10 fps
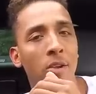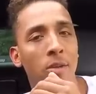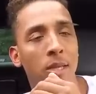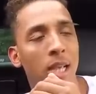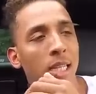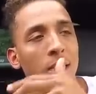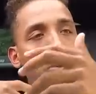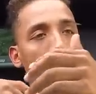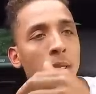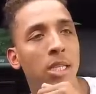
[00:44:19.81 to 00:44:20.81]
You know what I'm saying? Because that's
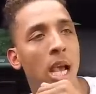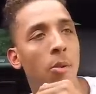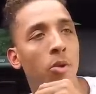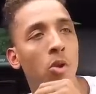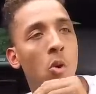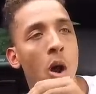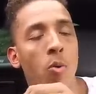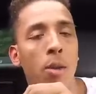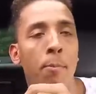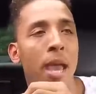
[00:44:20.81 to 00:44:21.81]
supposed to be a time where you go out
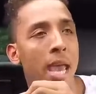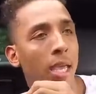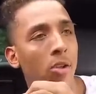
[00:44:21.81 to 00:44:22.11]
with a bang.